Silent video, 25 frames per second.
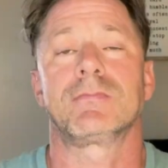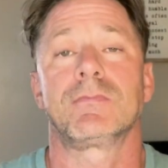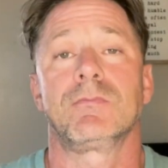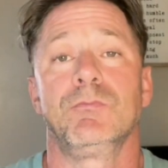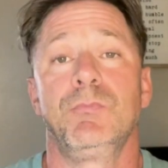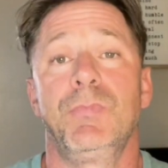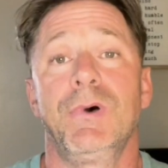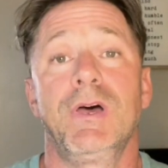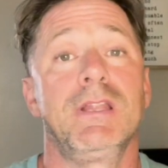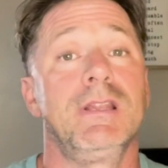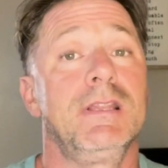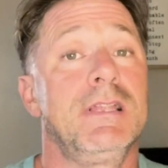
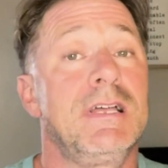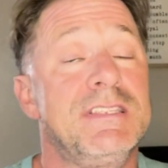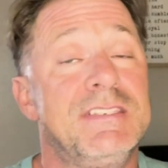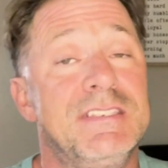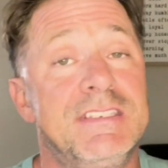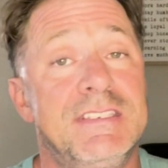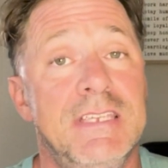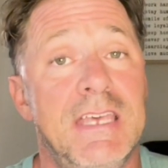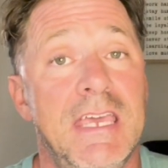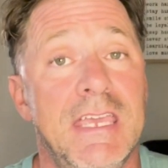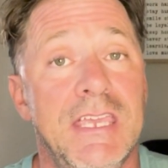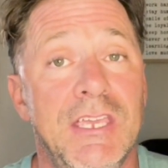But let's
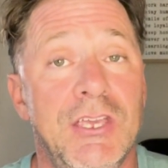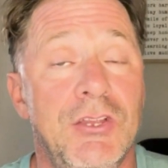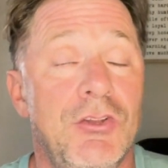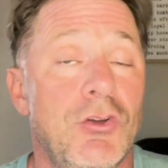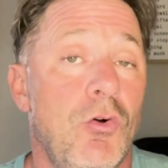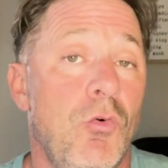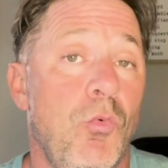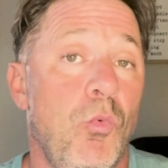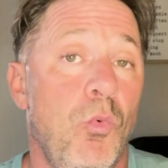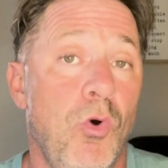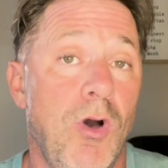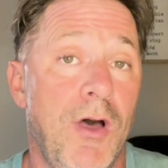say you
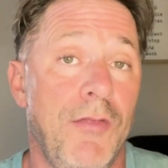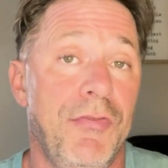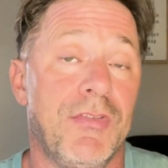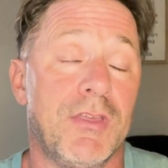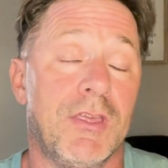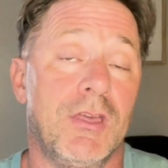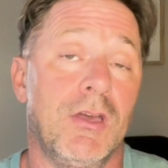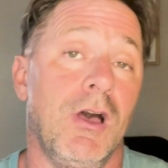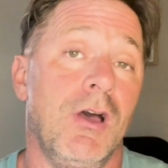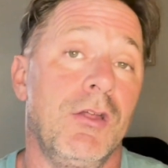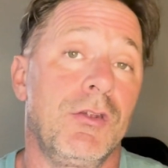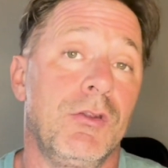don't want the
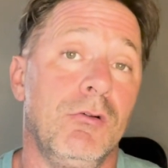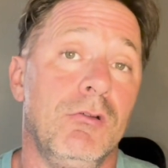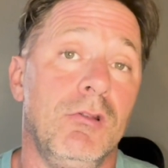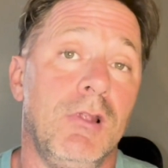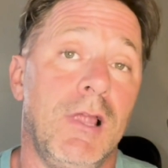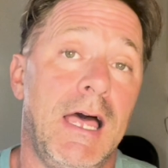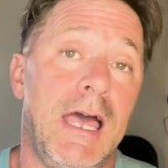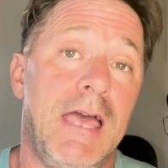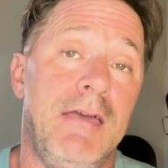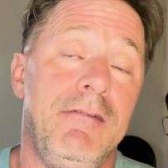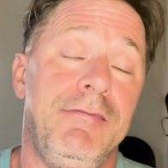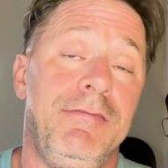condo
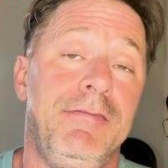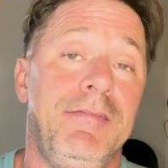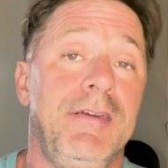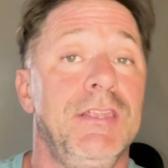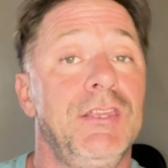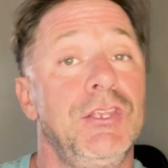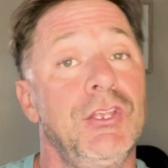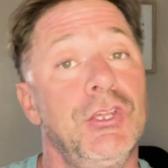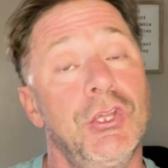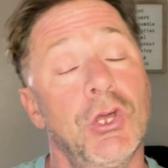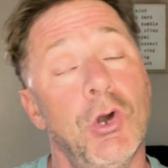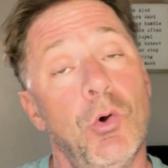life
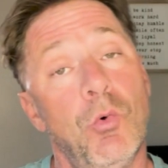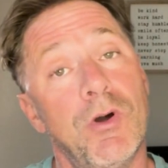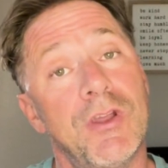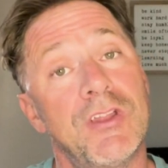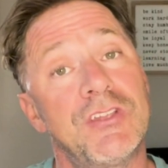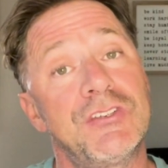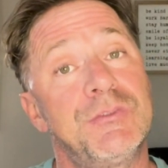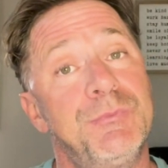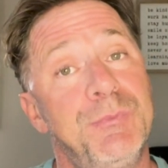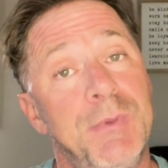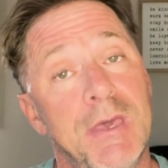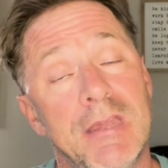and you don't want to
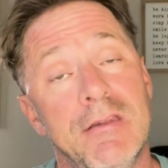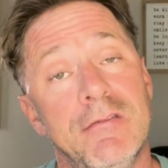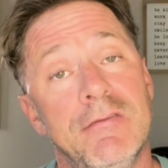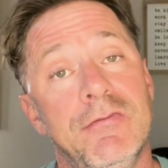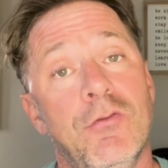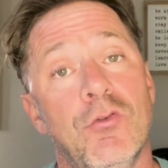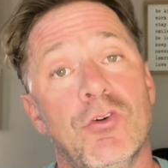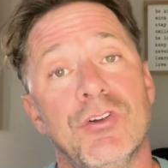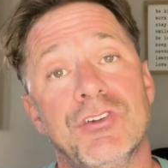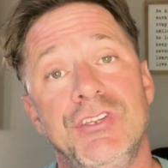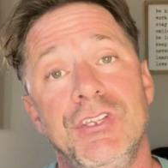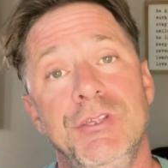spend
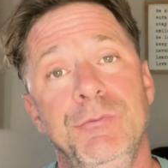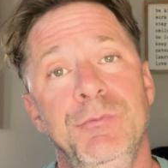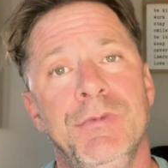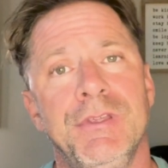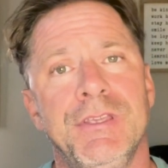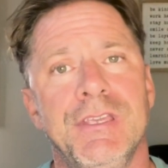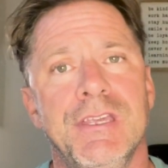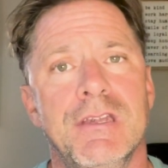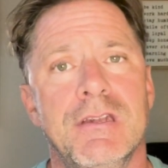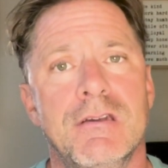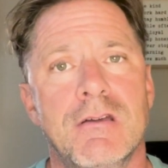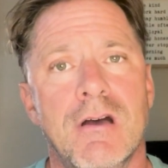$14
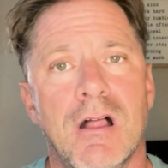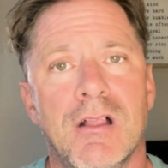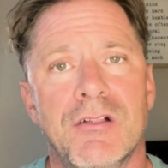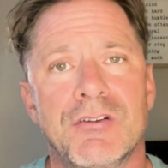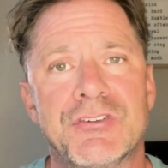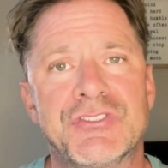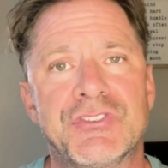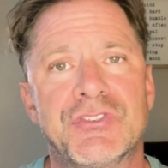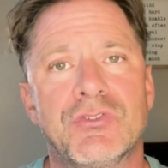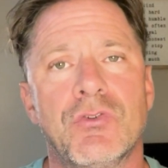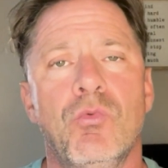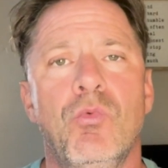million,
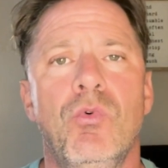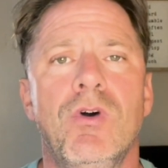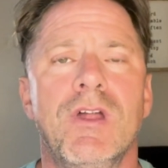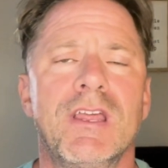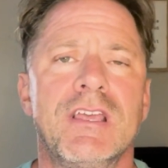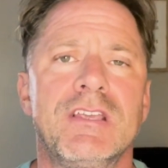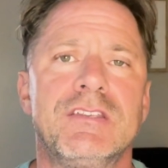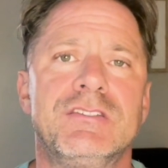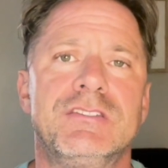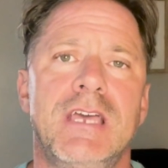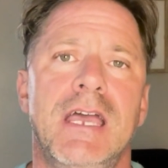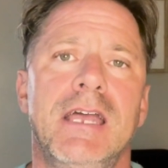so what
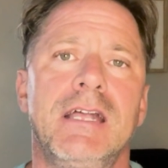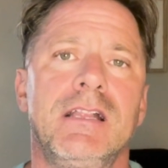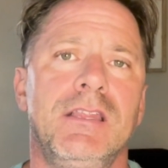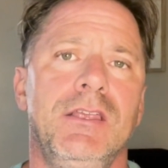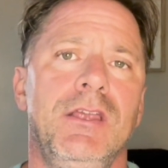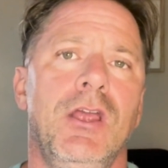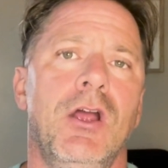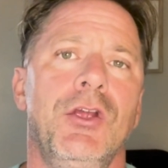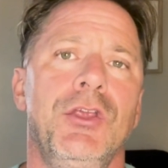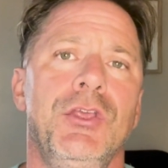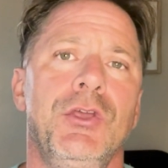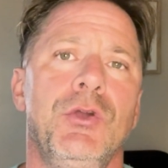
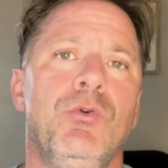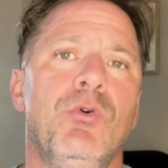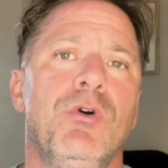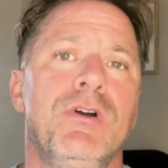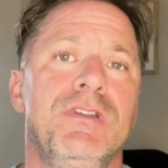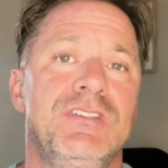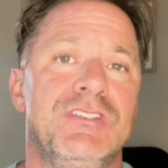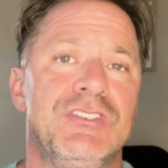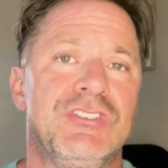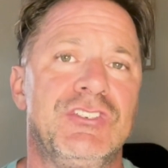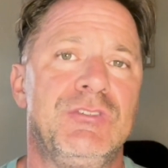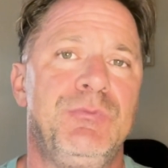exactly are you going
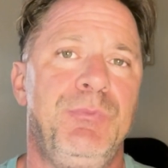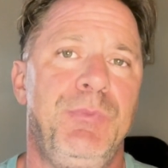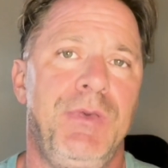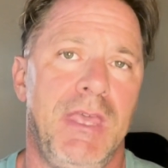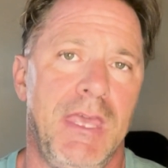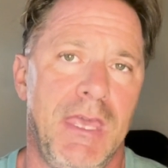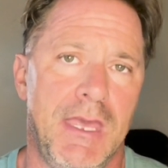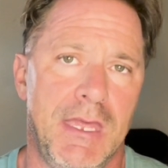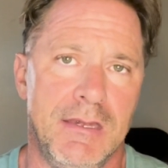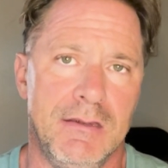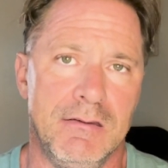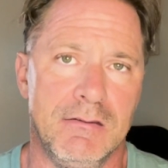to
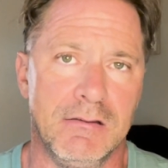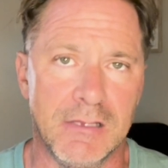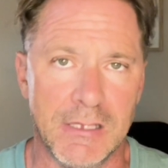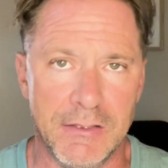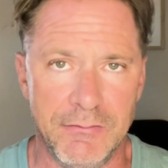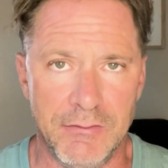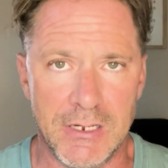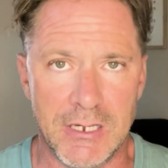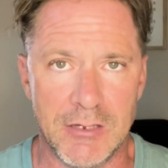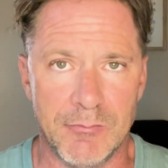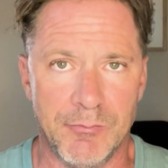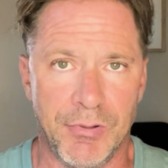spend
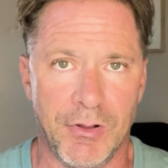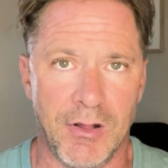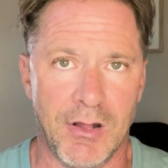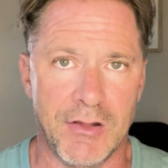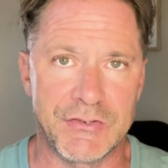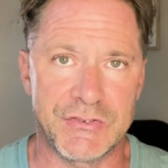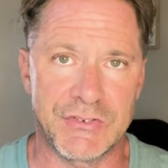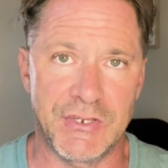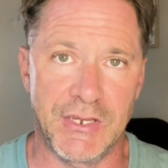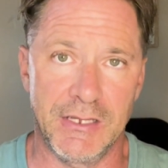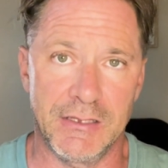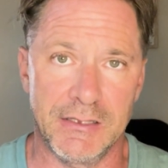living at
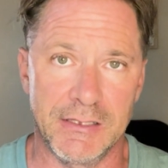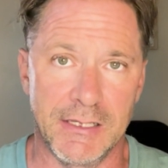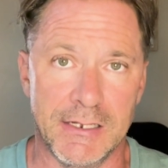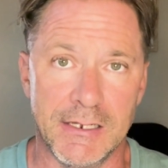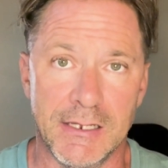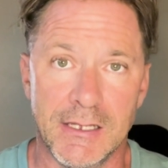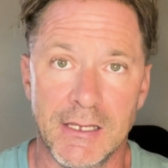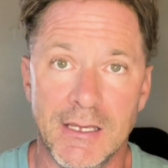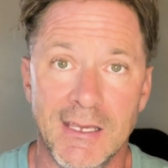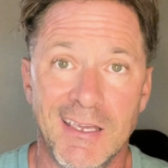Ponce Inlet?